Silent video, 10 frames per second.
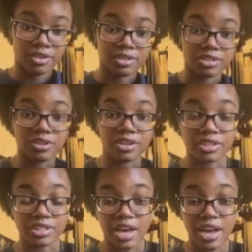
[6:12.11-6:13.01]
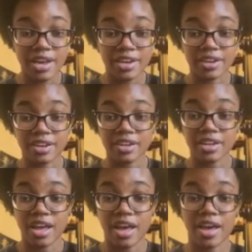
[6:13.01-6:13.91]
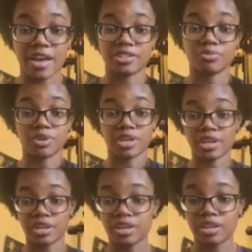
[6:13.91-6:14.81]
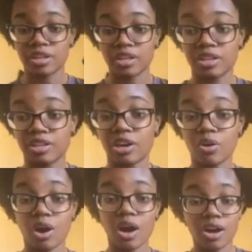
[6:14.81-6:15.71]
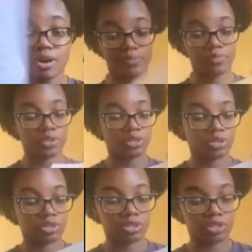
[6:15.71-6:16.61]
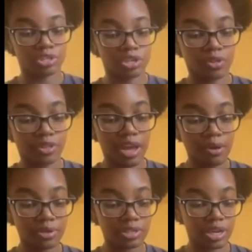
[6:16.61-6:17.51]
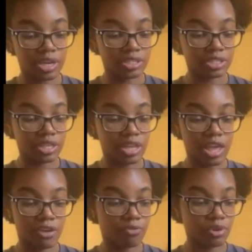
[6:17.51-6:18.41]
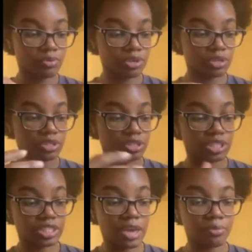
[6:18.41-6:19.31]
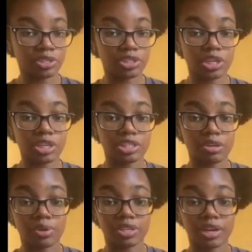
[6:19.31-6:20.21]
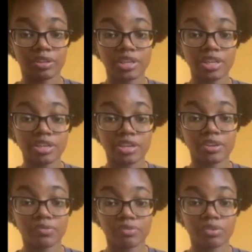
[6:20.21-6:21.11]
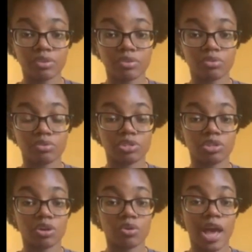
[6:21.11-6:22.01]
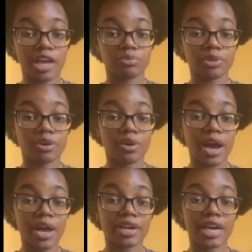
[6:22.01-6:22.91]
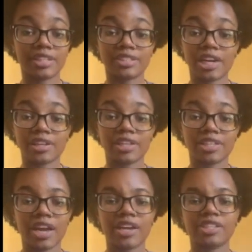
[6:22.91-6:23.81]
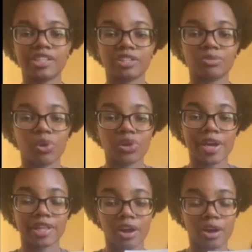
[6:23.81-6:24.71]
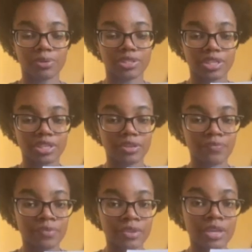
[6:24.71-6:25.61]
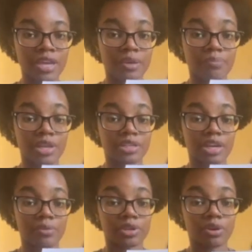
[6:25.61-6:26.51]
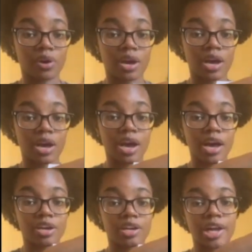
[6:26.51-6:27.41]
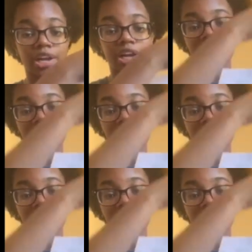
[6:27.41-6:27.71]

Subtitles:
So it goes higher as we go up. So that was us. If we were, say we're starting somewhere down here, so as we go higher, as the sound gets higher and sounds more like an opera singer, it means that we're going higher, higher, higher,